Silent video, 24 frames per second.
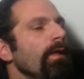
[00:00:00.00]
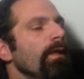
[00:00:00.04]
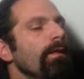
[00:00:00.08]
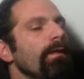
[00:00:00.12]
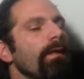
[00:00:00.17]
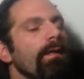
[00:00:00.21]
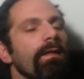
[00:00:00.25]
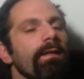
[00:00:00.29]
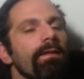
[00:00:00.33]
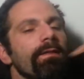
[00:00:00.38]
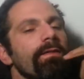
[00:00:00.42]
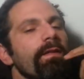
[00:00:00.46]

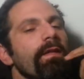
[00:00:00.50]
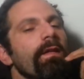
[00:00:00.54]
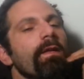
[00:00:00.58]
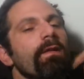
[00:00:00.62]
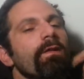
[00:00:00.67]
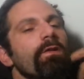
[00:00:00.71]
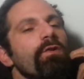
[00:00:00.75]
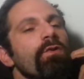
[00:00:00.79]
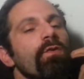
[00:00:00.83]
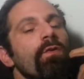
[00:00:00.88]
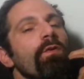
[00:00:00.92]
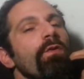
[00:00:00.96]
That is,
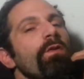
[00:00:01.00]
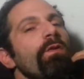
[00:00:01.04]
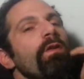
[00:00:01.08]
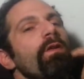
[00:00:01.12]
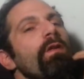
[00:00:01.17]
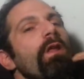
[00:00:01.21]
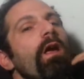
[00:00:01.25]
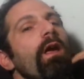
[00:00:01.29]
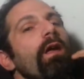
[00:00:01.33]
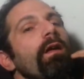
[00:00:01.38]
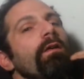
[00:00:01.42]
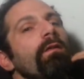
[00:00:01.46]
show you the
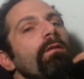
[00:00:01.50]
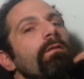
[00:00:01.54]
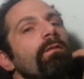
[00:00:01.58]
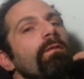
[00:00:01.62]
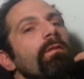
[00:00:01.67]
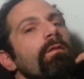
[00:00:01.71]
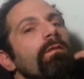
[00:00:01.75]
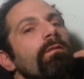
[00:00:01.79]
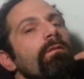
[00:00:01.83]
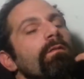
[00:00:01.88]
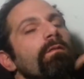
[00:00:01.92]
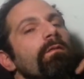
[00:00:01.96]
lie,
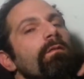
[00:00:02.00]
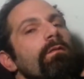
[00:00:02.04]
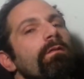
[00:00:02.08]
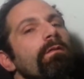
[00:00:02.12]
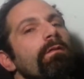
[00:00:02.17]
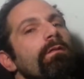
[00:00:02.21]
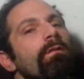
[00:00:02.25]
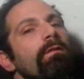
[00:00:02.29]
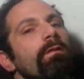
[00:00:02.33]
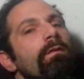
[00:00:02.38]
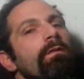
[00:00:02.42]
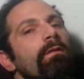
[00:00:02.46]

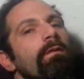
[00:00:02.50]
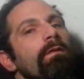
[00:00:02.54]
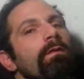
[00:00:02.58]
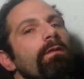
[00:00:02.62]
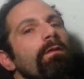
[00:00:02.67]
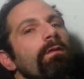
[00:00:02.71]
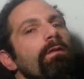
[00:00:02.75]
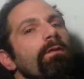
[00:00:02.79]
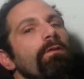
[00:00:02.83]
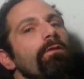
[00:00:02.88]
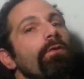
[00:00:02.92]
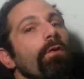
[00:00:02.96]

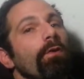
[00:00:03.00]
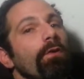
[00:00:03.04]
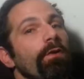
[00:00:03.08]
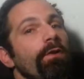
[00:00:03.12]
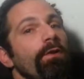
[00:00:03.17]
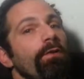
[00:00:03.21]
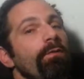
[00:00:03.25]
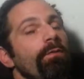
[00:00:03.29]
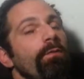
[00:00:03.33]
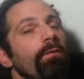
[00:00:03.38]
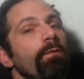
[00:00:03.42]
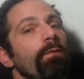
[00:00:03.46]
show you the
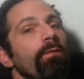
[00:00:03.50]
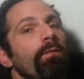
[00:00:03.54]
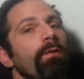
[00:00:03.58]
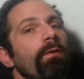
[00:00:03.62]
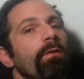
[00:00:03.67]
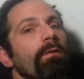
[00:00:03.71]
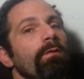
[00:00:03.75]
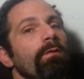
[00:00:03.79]
truth,